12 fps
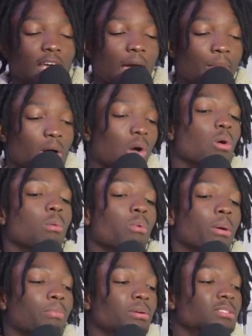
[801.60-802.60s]
I had my
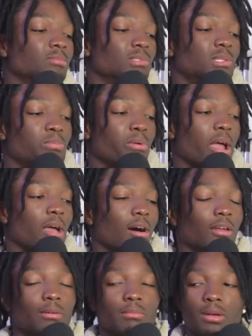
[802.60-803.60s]
homeboy put some spray
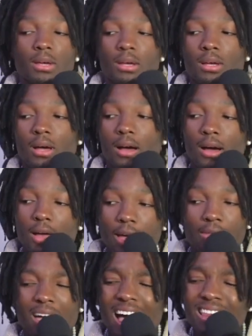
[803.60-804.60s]
on them,
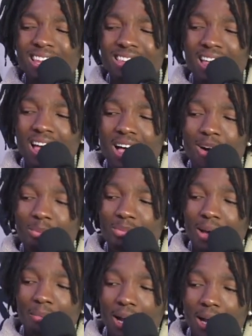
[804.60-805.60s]
and that, I think that
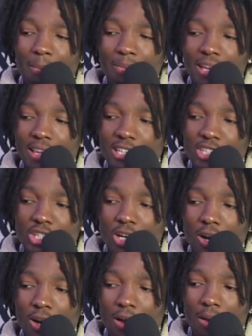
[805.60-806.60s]
helped. I'm not completely
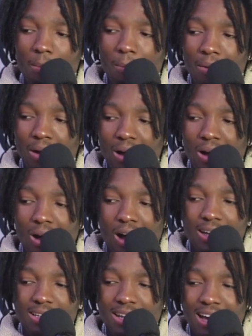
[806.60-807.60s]
sure, but I
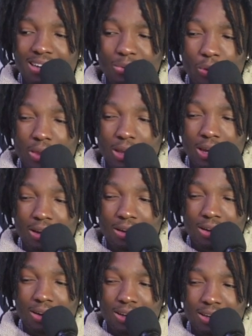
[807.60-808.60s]
had to really get a
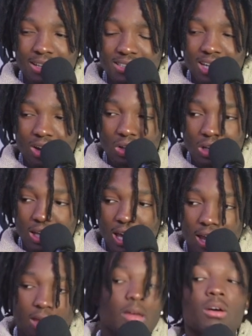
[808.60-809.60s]
good detail look
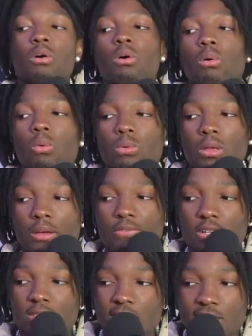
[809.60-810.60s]
at if
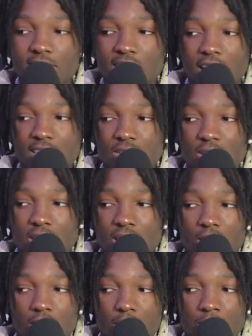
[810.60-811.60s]
there's any stains or
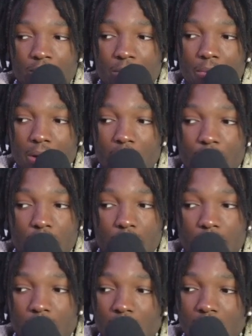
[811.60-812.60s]
anything on them. But
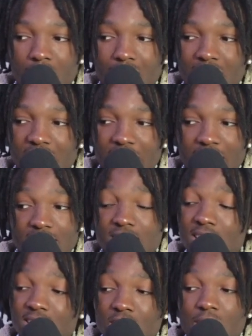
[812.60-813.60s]
from a glance,
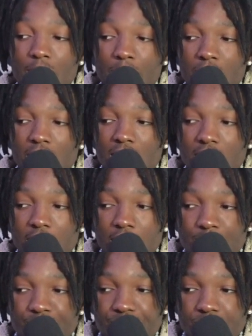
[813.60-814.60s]
they still look pretty
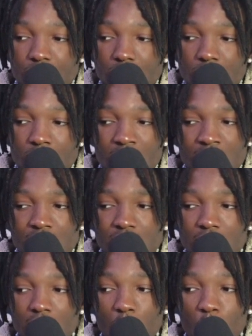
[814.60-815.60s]
clean,
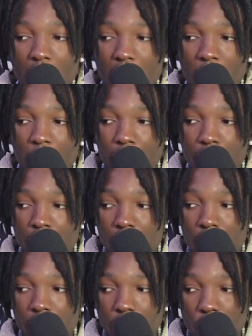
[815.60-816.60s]
still look wearable,
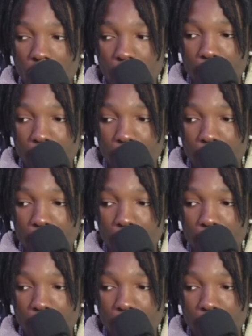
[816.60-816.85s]
you know what I